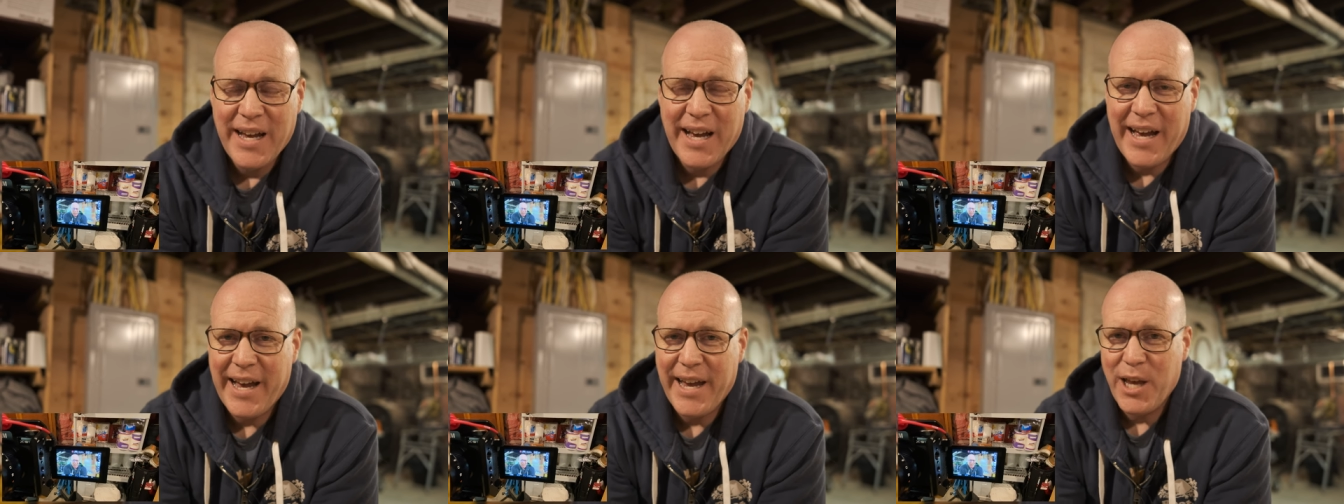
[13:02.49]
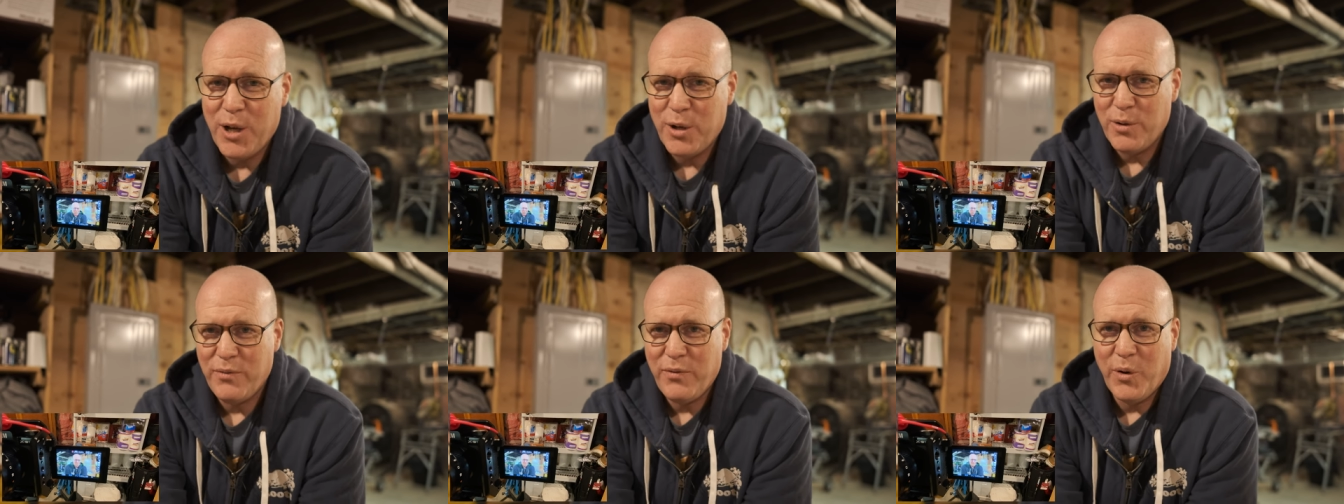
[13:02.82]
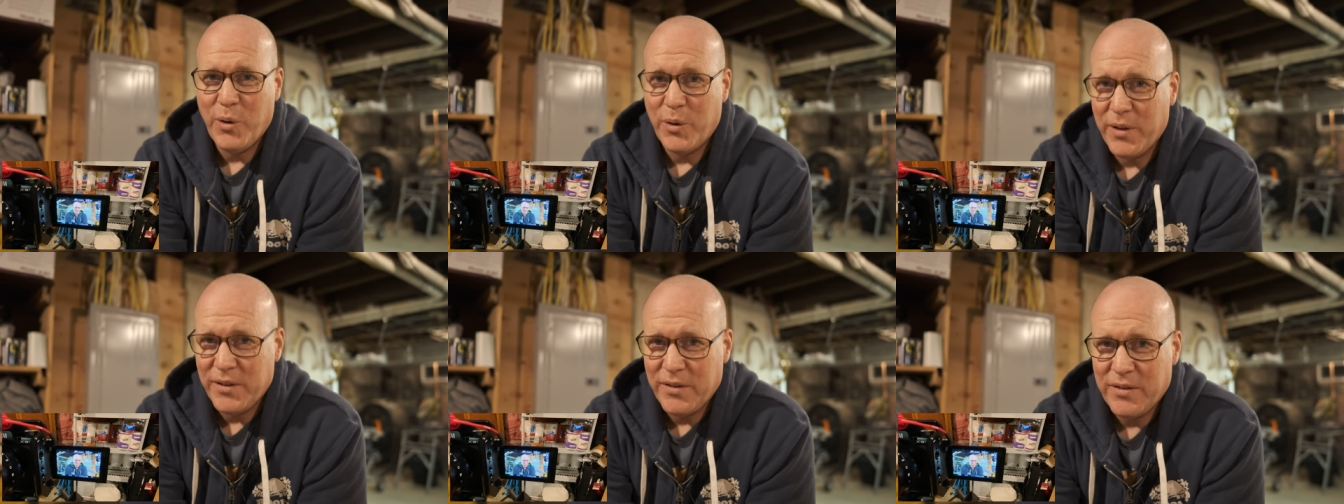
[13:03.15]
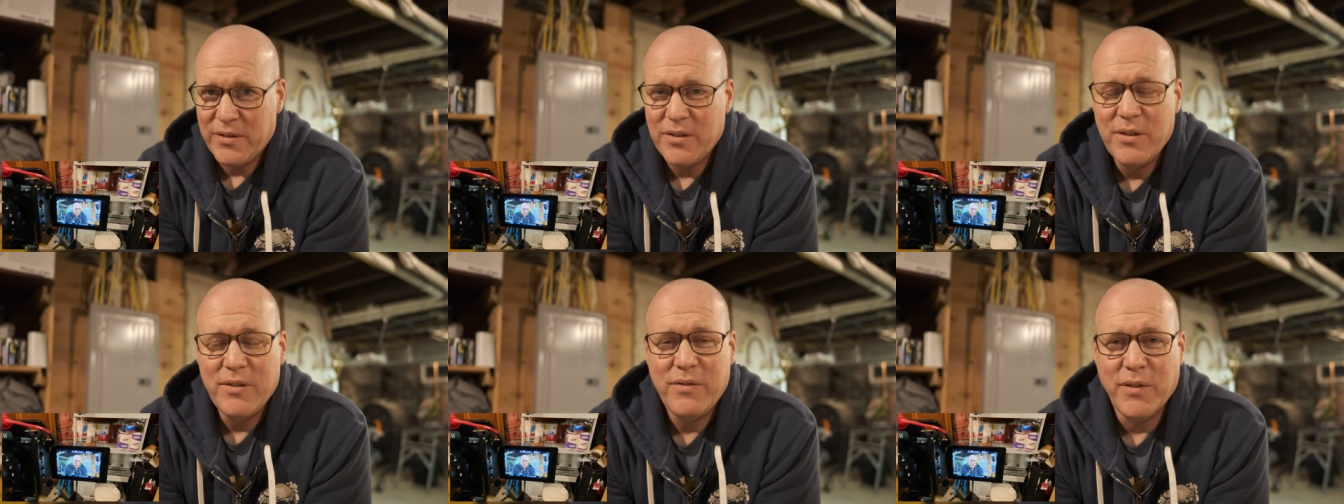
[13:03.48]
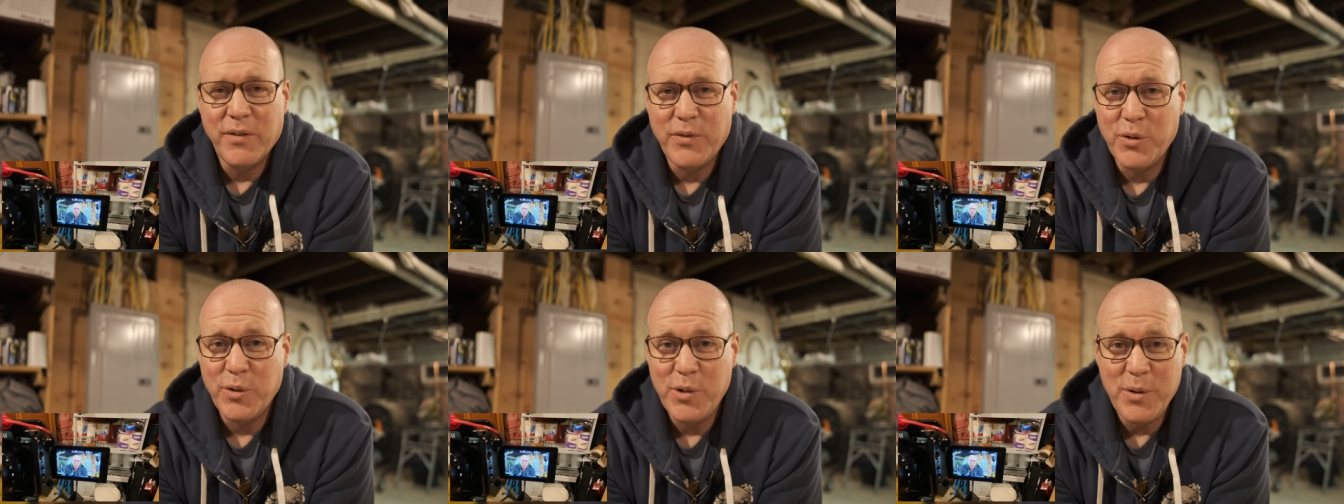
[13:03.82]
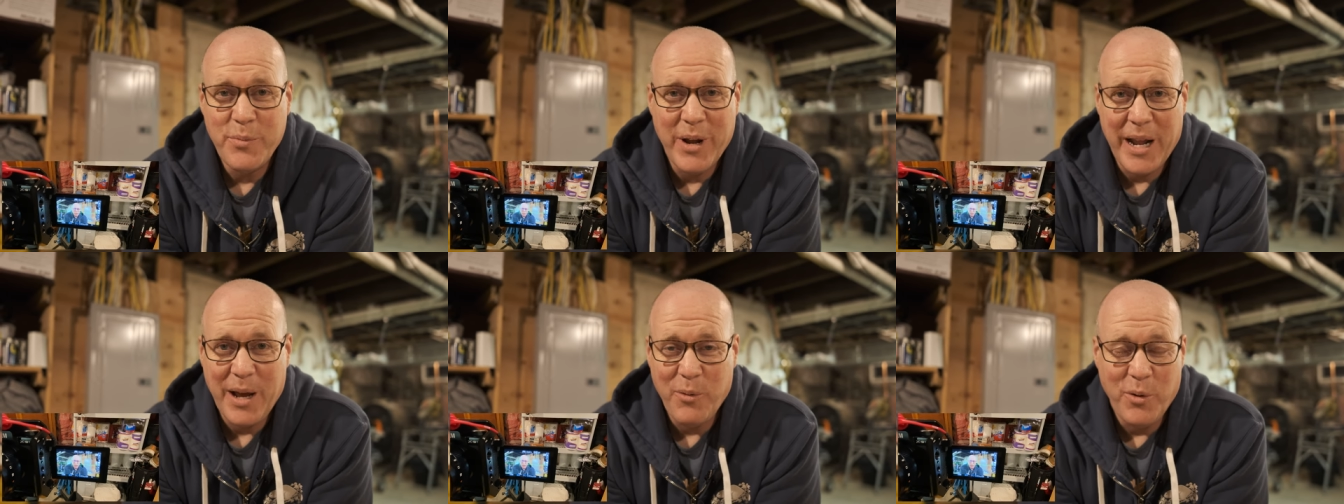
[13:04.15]
eye autofocus for Fuji,
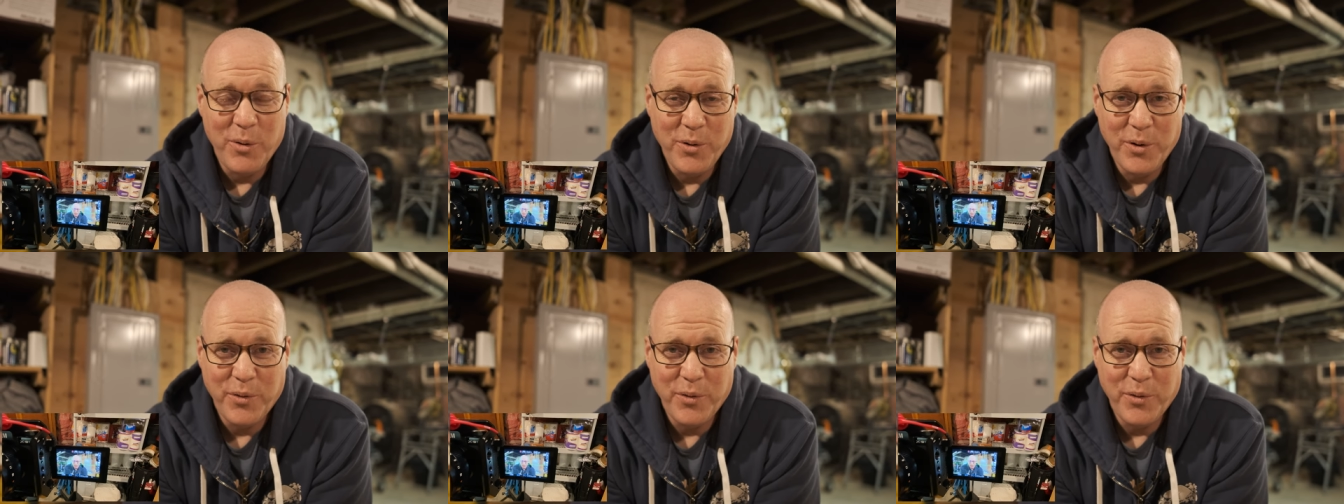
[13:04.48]
but I won't